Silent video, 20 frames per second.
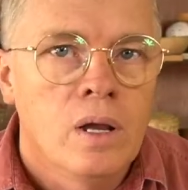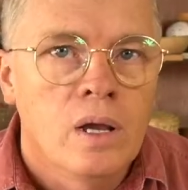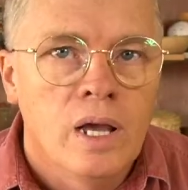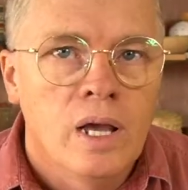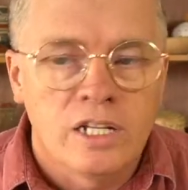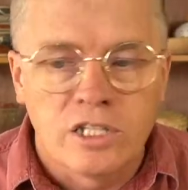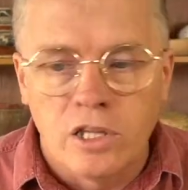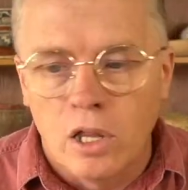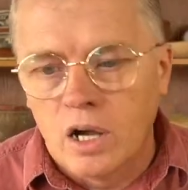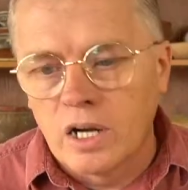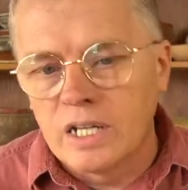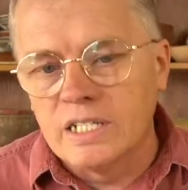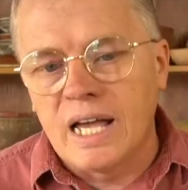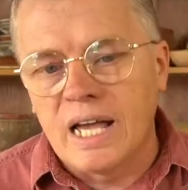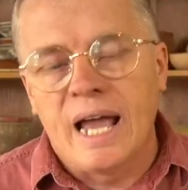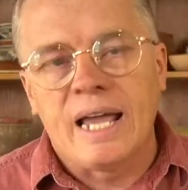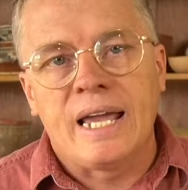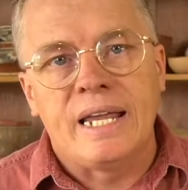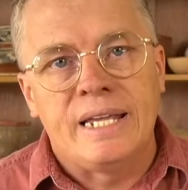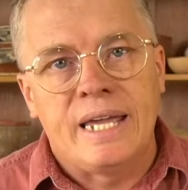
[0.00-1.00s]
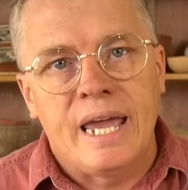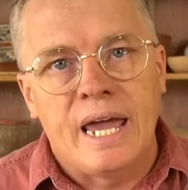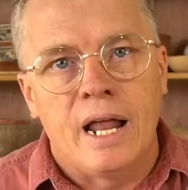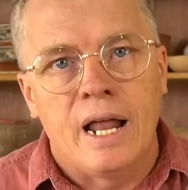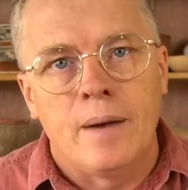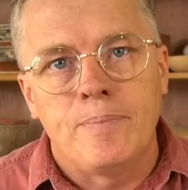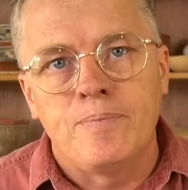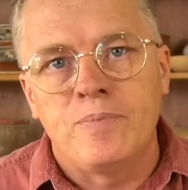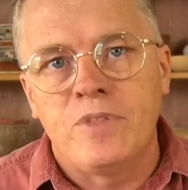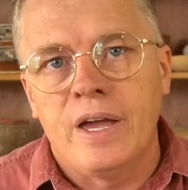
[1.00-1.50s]
As long as I can get
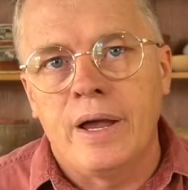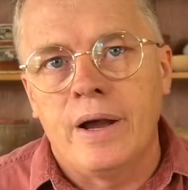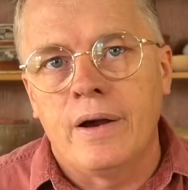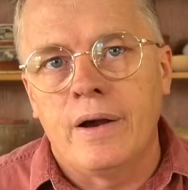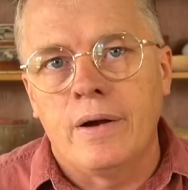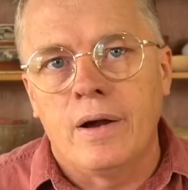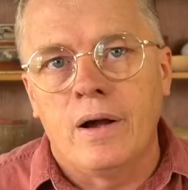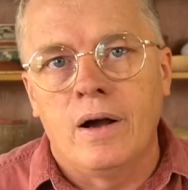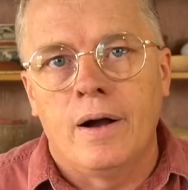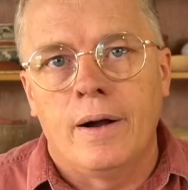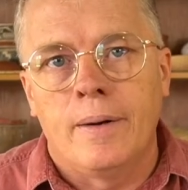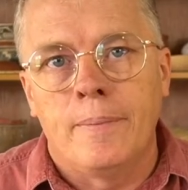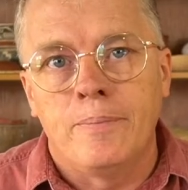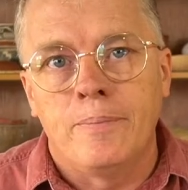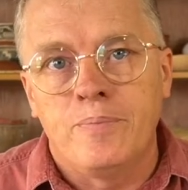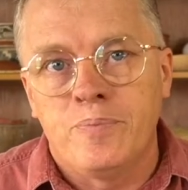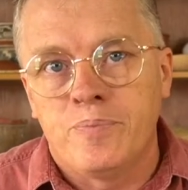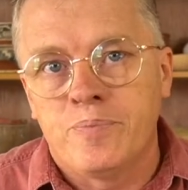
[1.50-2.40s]
up there. Um,